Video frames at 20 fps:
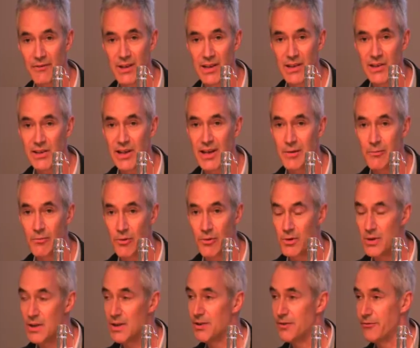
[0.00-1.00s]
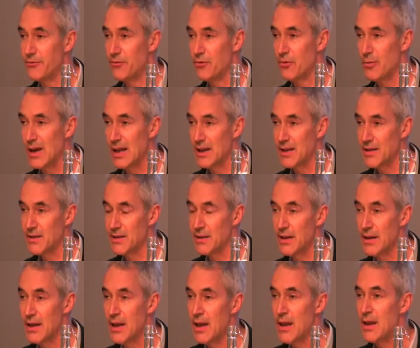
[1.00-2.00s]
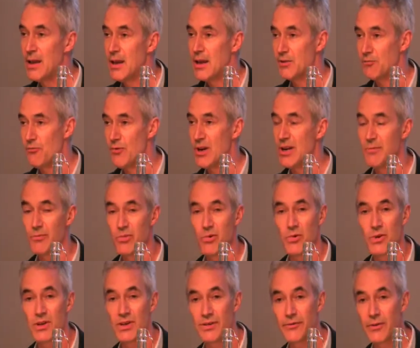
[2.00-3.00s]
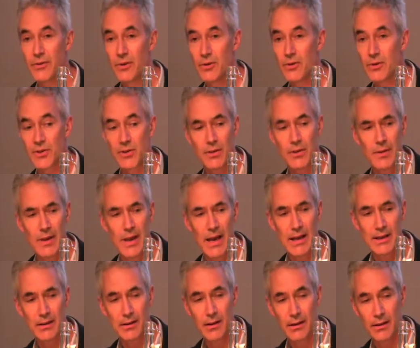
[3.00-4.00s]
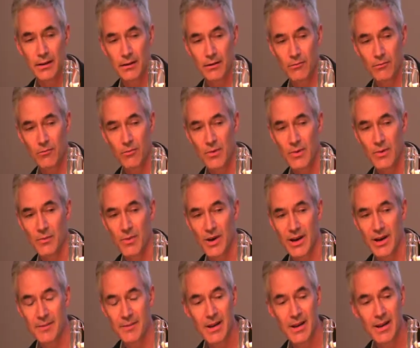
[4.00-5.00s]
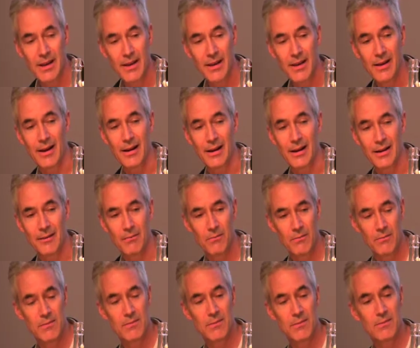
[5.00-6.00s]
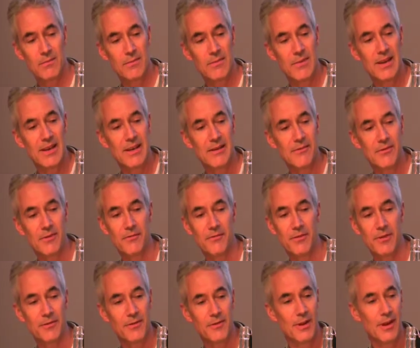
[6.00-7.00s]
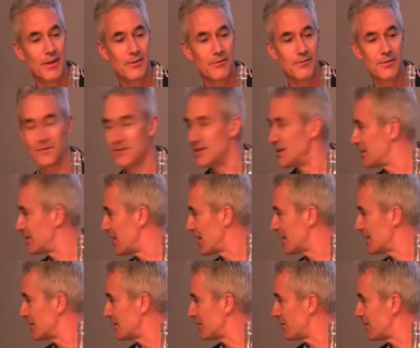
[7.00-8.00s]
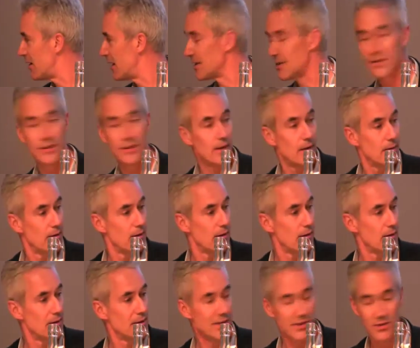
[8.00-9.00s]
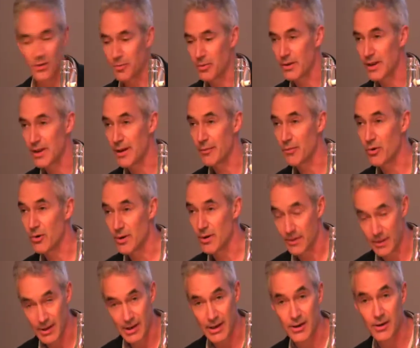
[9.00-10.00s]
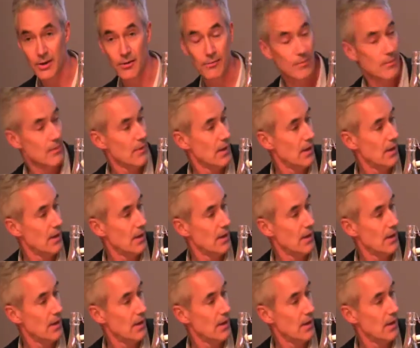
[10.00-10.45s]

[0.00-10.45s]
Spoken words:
have an escape route into formality? It's really important to focus on that. And I think with my, I'm going to leave the other 50 seconds for Alistair and stop on that point. Thank you.